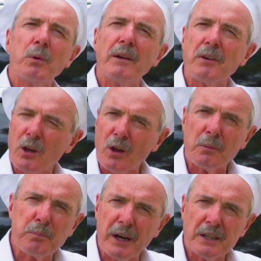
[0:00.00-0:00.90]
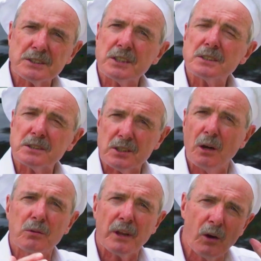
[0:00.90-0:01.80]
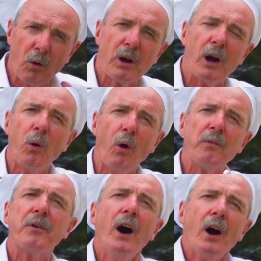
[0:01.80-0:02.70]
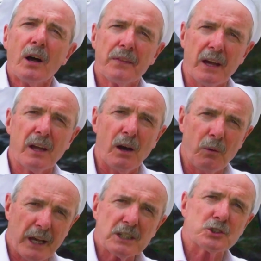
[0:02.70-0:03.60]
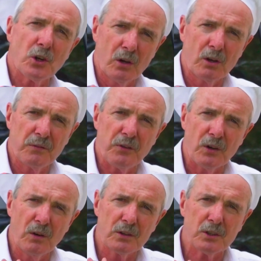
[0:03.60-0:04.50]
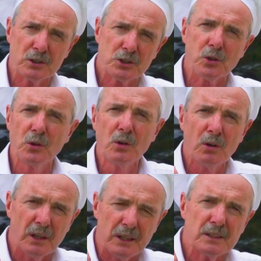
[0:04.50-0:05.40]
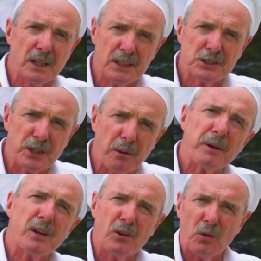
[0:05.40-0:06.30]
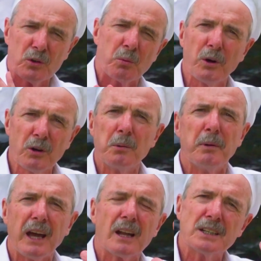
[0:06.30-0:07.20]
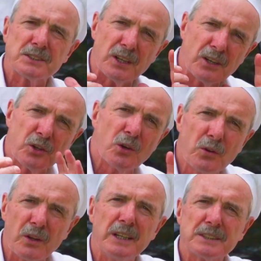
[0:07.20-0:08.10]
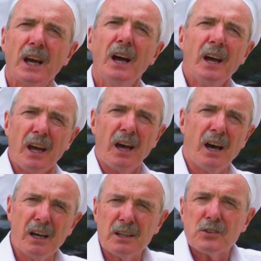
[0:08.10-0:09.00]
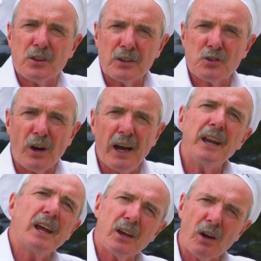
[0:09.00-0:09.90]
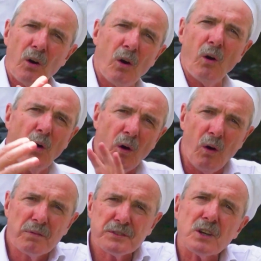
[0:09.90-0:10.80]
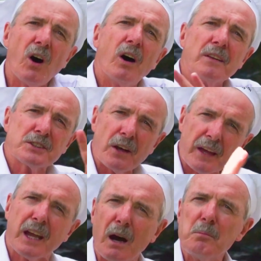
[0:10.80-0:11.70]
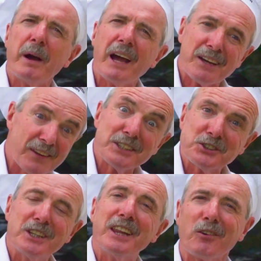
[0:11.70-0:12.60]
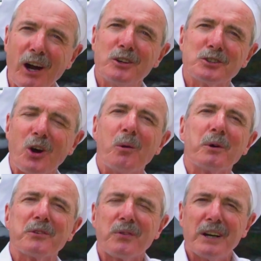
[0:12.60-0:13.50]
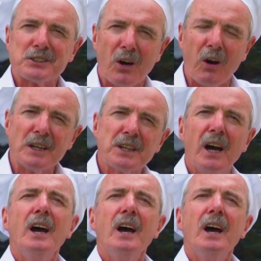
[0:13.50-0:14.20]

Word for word: We have a lot of apprentices, so they all go off. They go external for to school in, in Shepparton or to William Anglis and do these uh, the training offside. So they come back and they see their own job with fresh eyes.